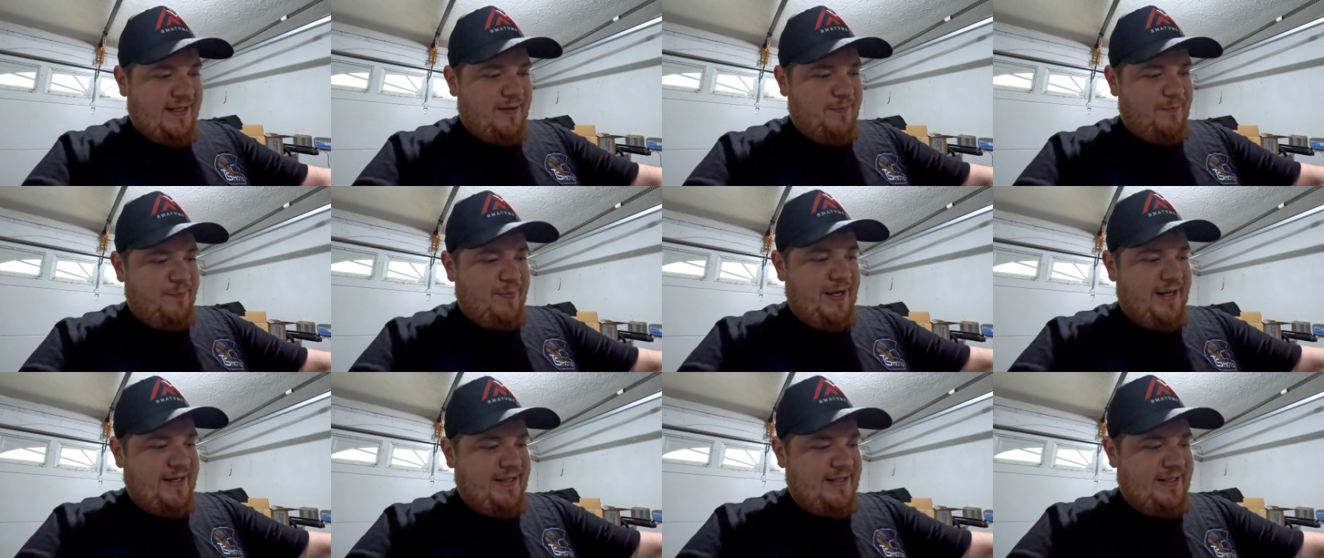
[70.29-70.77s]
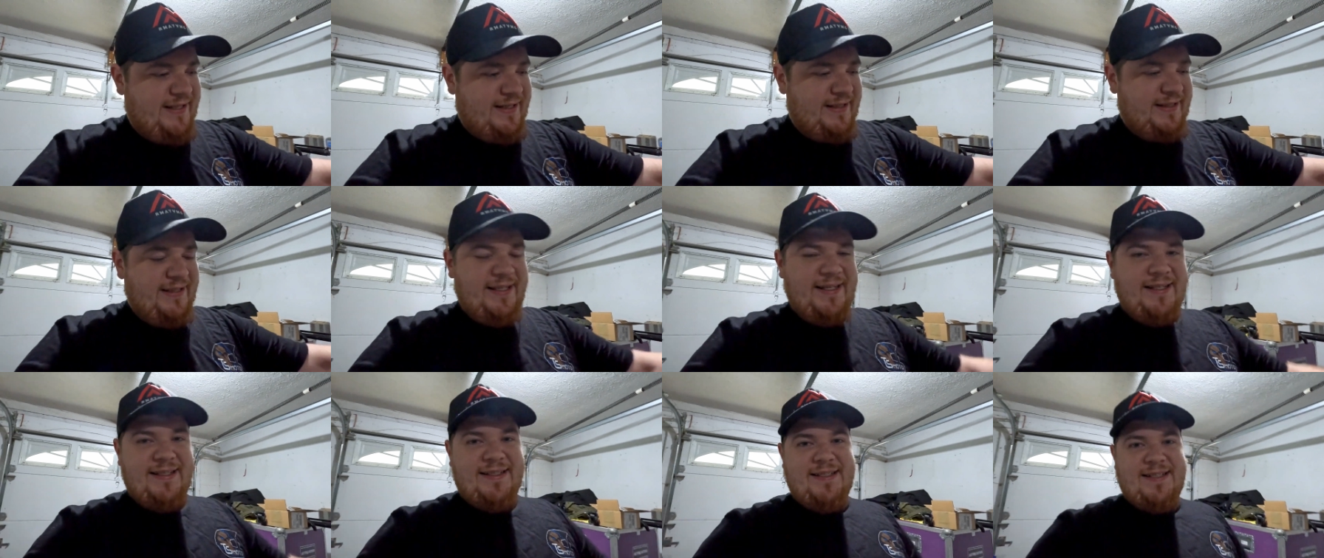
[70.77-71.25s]
and bending
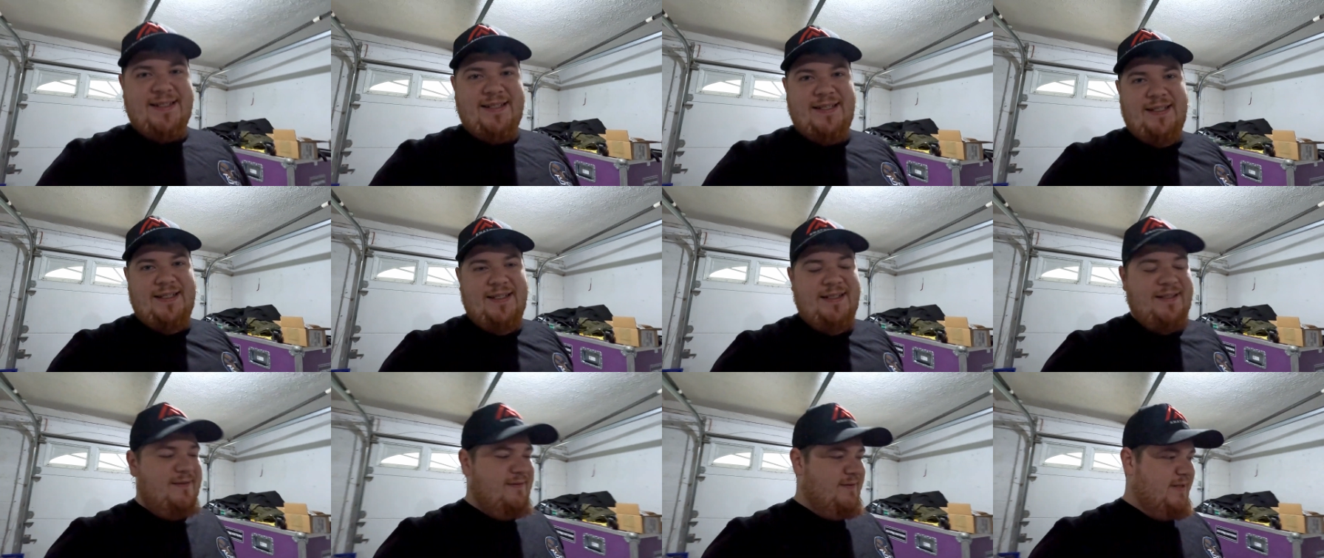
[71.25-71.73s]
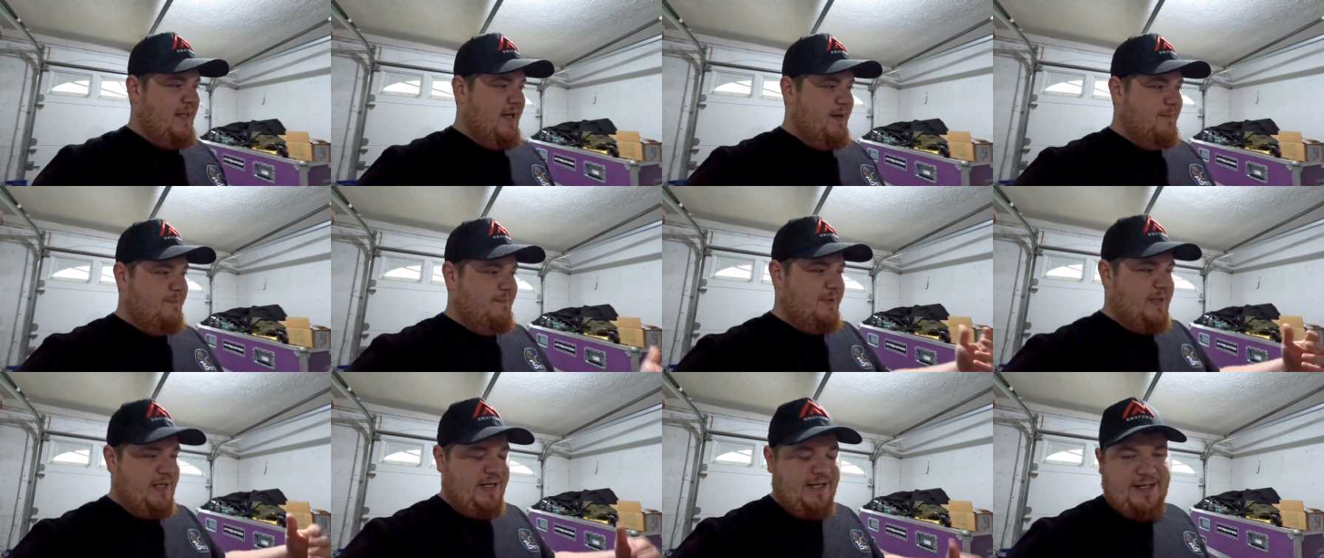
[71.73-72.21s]
leads to
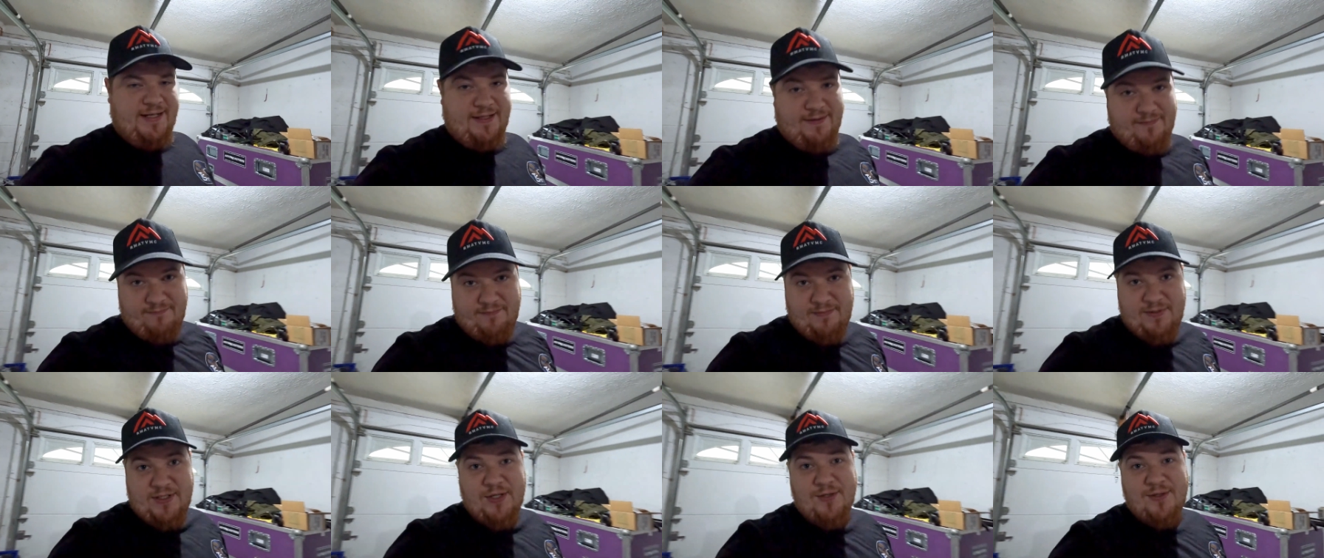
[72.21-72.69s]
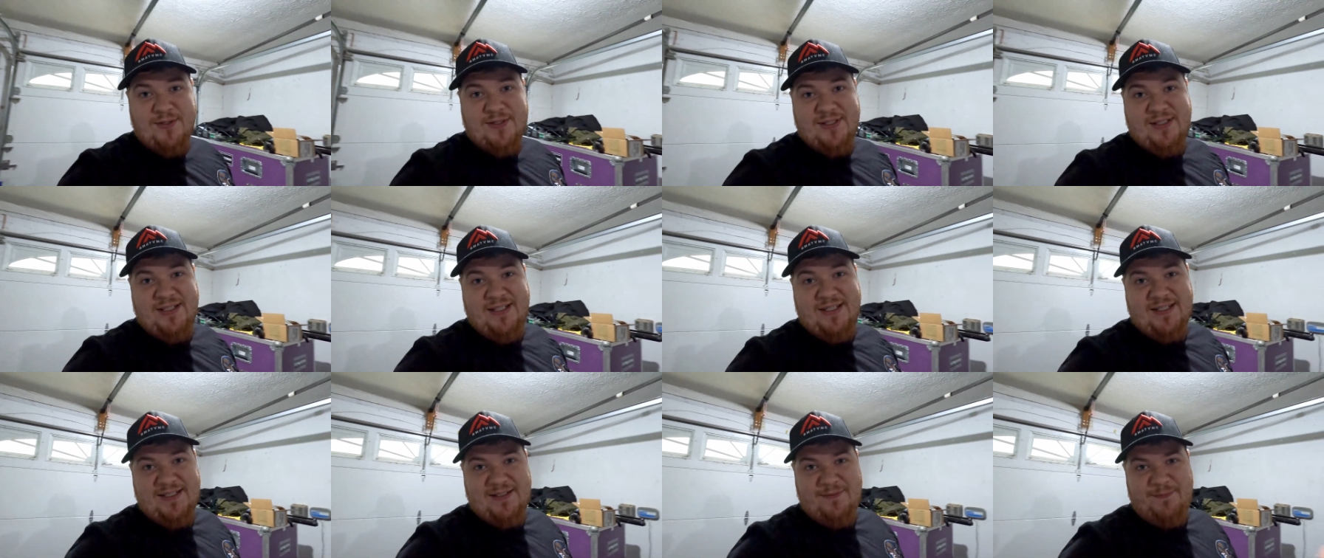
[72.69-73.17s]
them being
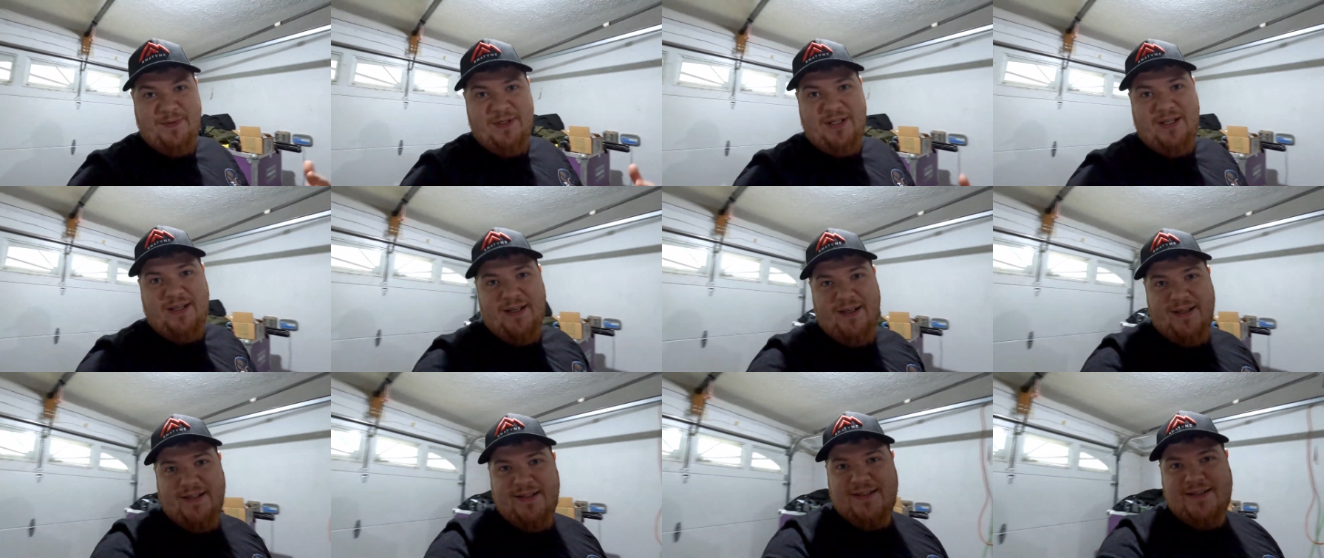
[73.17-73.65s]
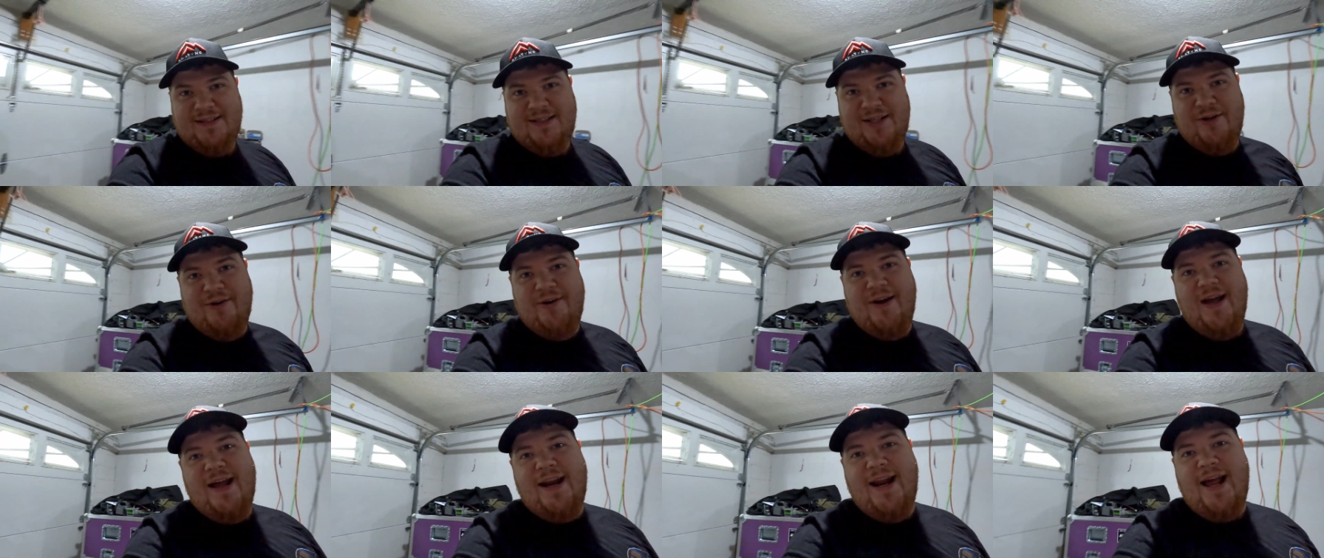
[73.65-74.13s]
useless because
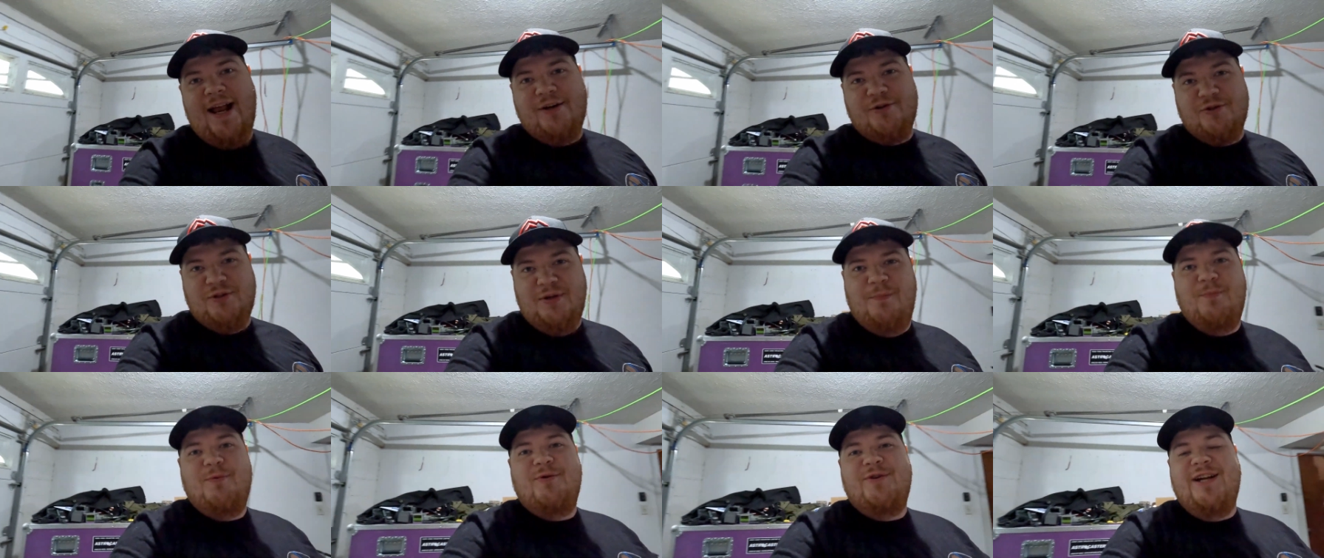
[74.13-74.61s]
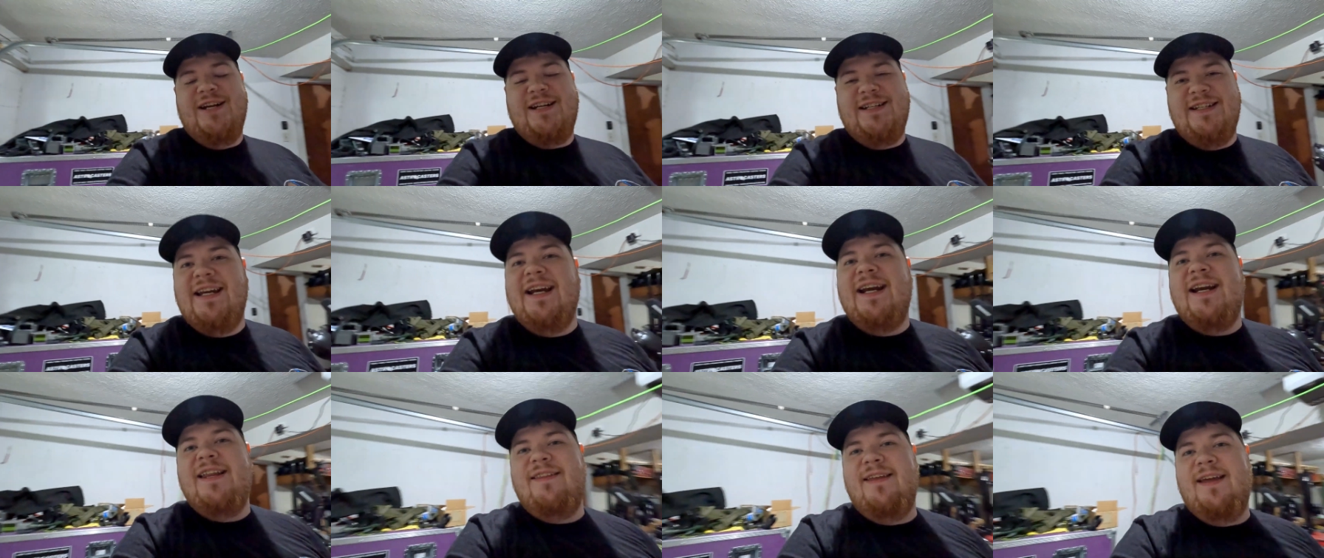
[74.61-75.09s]
they're not actually
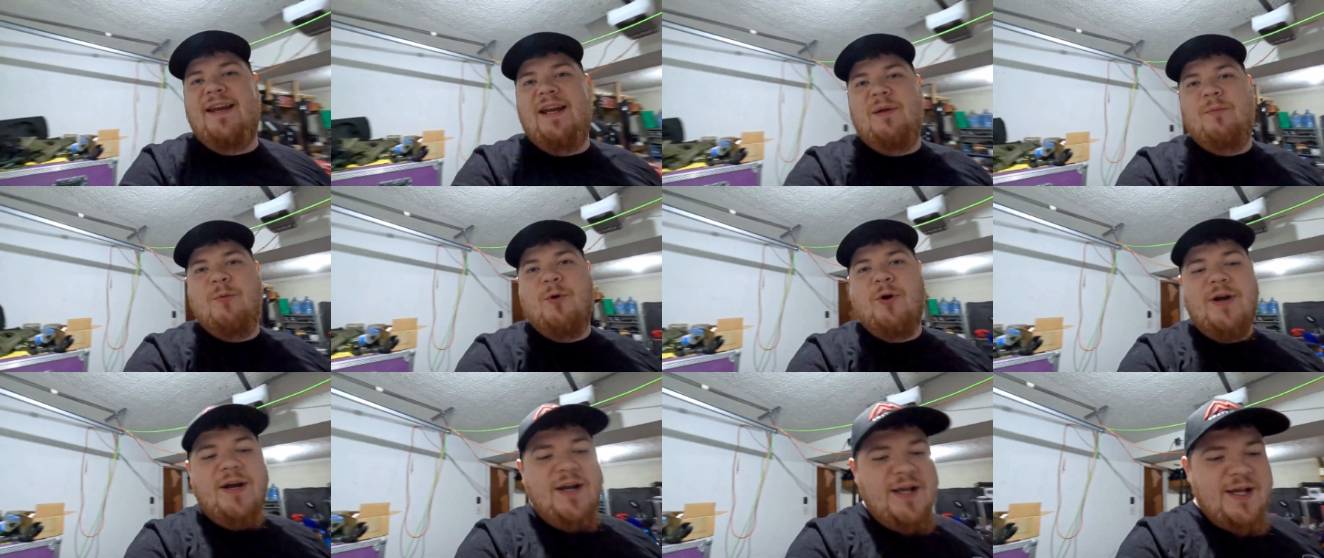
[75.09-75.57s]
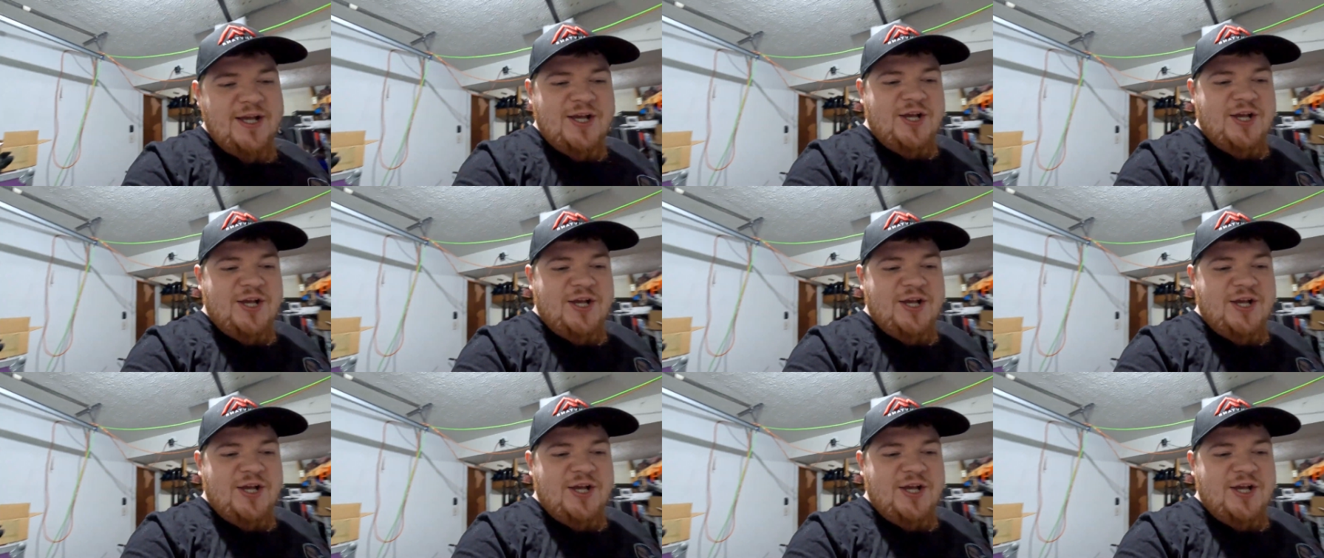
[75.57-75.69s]
protecting anything anymore.